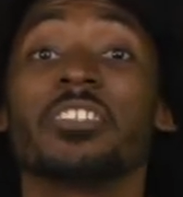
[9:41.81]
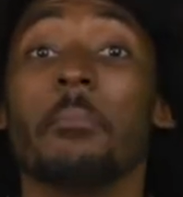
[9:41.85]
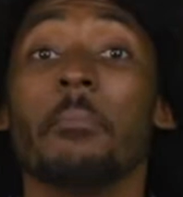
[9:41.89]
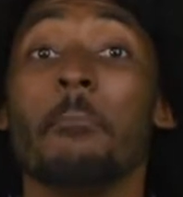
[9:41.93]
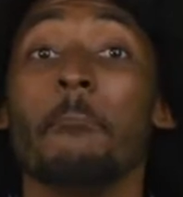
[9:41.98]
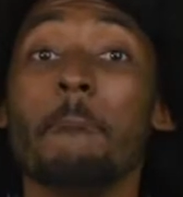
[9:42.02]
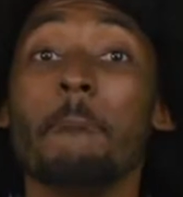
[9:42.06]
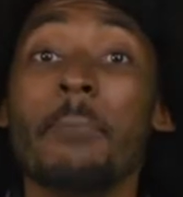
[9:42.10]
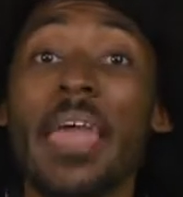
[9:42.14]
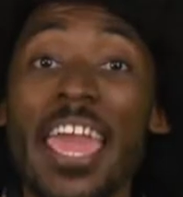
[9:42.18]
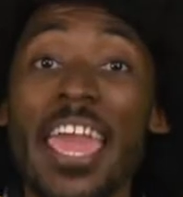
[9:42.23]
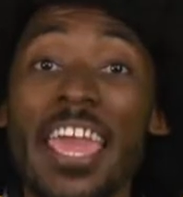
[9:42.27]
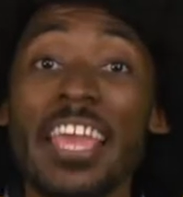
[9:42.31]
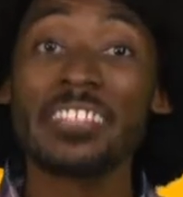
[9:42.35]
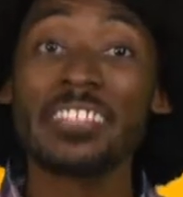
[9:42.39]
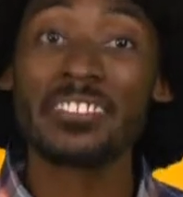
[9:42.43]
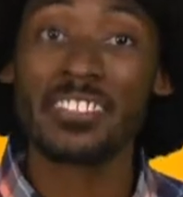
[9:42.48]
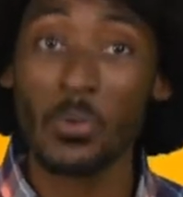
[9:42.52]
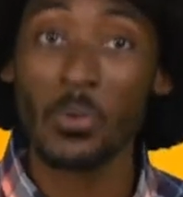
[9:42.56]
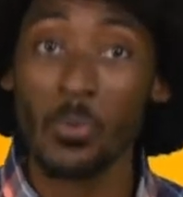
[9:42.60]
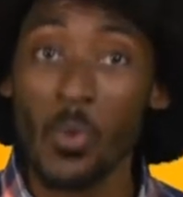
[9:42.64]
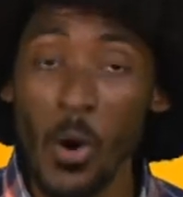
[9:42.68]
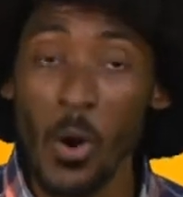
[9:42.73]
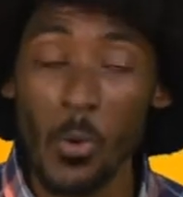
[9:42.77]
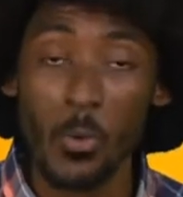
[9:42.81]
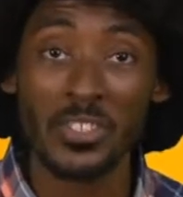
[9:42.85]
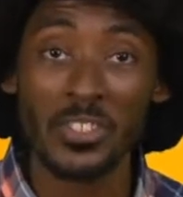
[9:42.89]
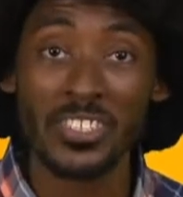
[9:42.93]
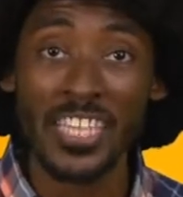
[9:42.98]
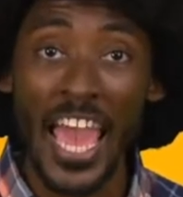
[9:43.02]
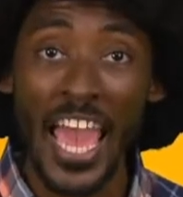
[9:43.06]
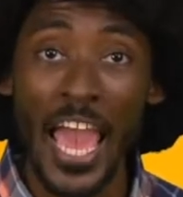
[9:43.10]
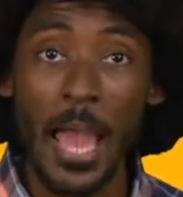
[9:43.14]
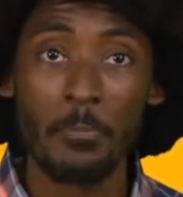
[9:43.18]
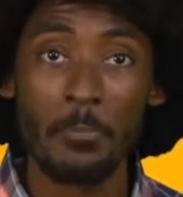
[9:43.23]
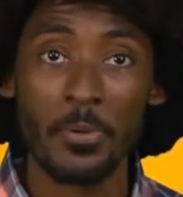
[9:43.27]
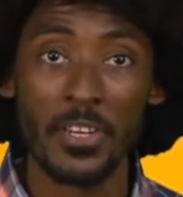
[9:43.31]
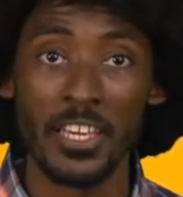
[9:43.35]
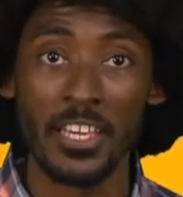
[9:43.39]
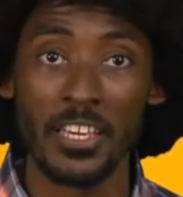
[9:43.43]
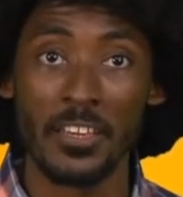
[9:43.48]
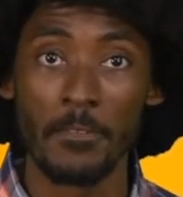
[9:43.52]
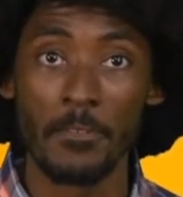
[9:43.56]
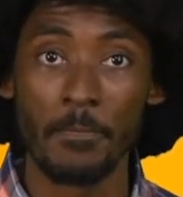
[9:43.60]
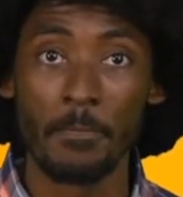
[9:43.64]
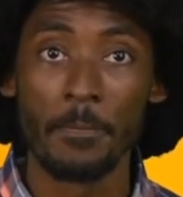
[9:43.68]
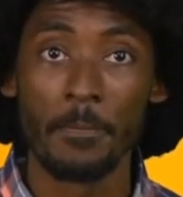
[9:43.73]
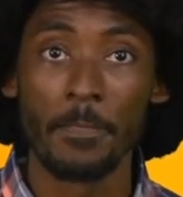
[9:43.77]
amazed at what was happening.